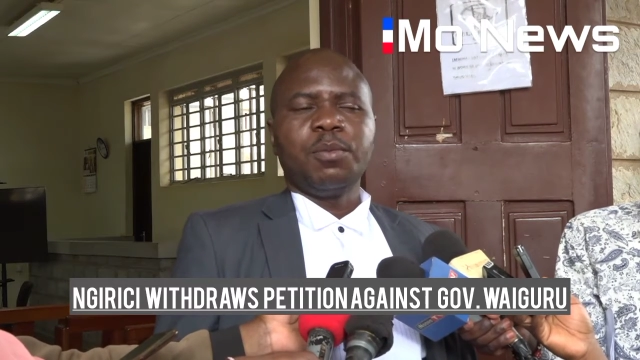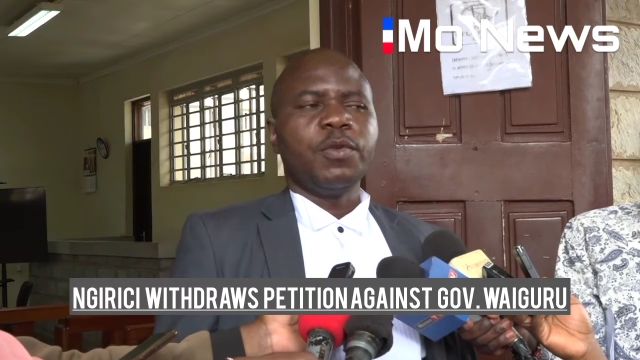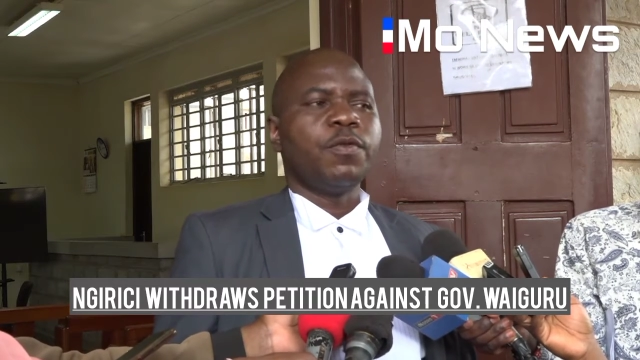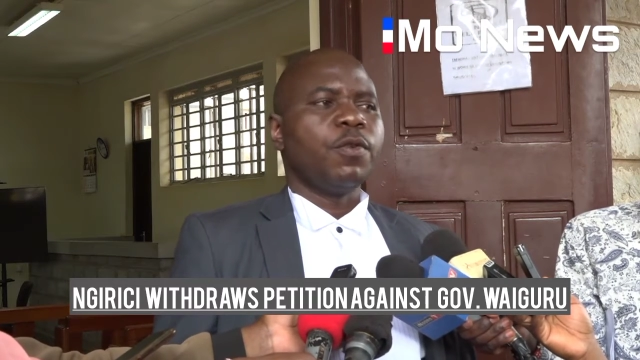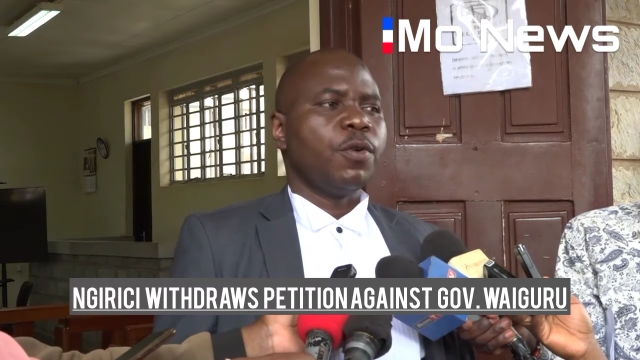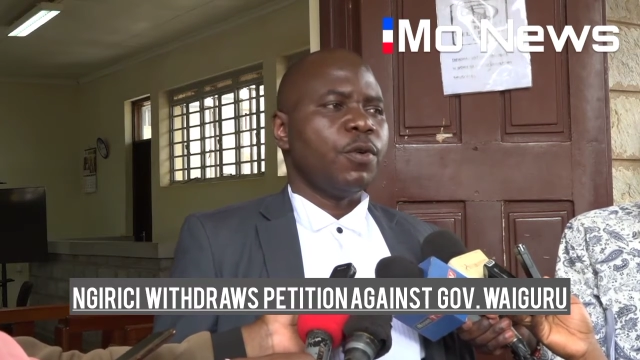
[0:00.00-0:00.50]

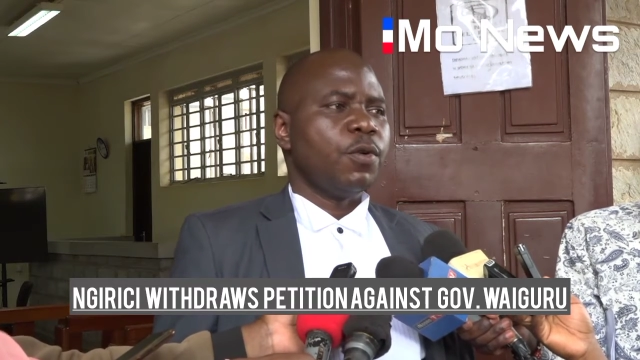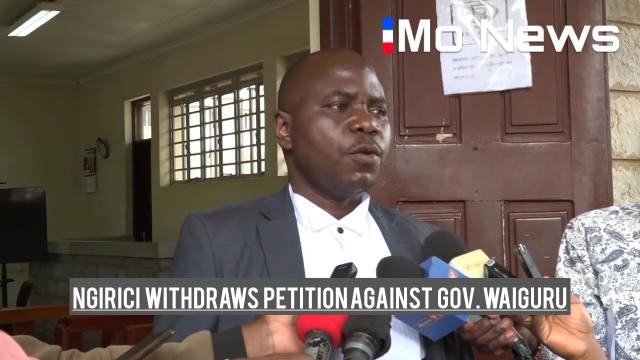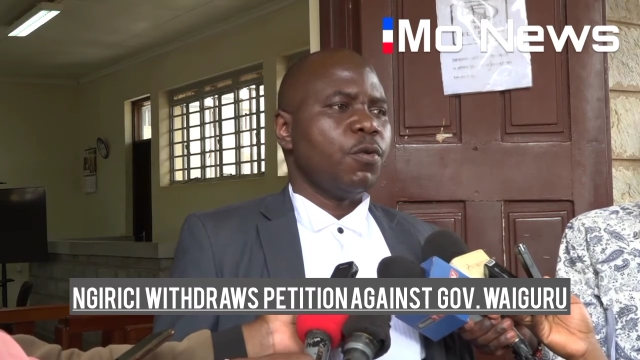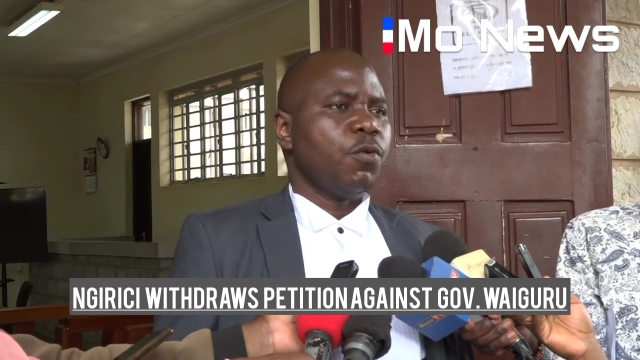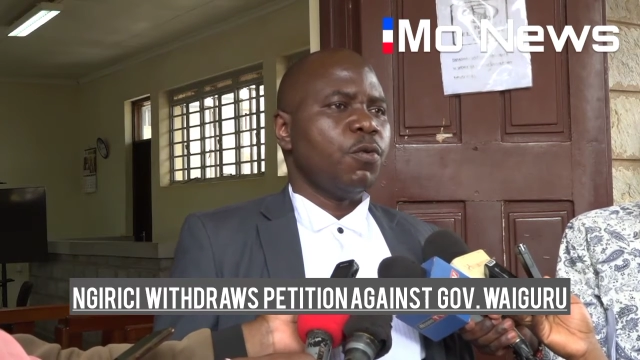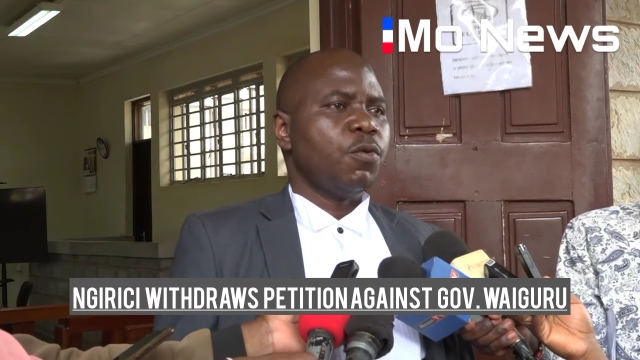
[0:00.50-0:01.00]
before
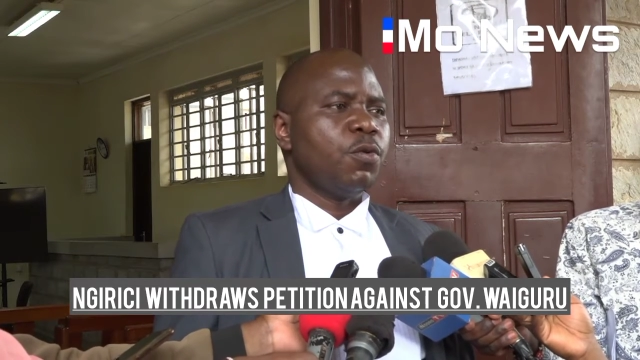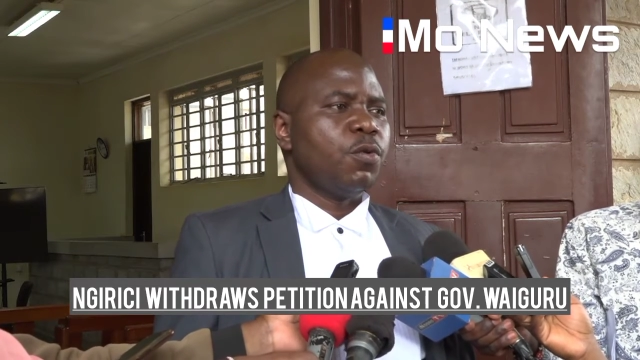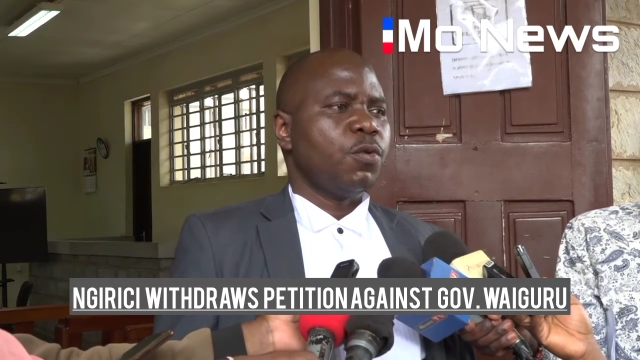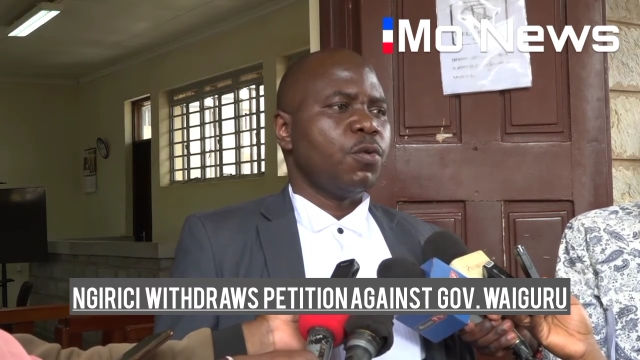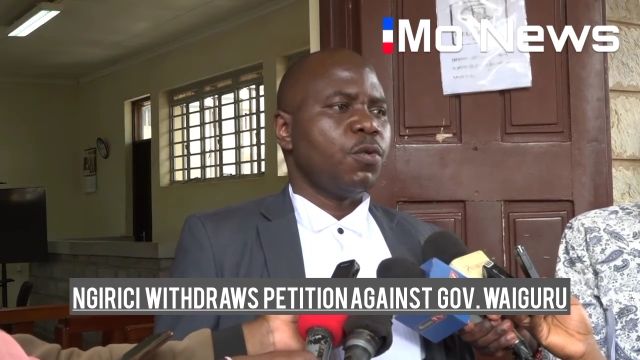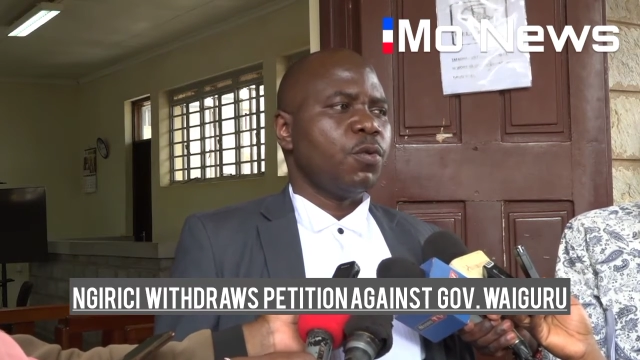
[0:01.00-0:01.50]
you
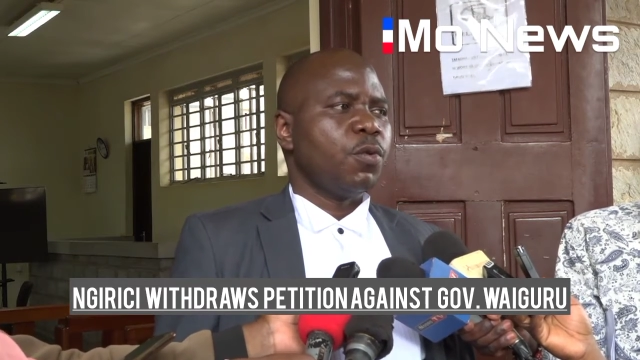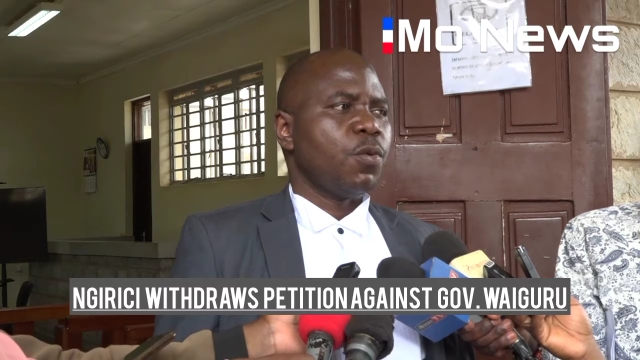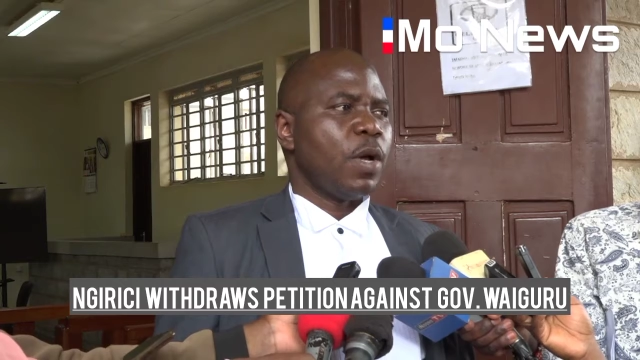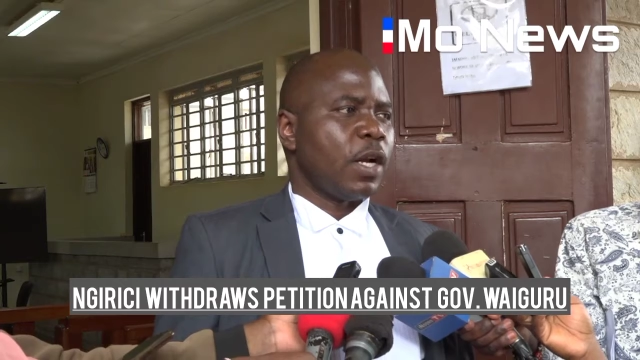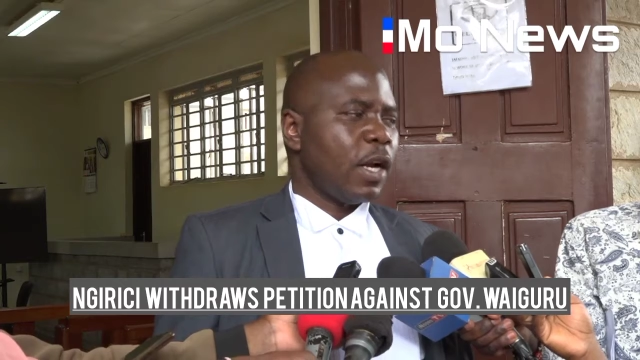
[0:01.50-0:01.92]
are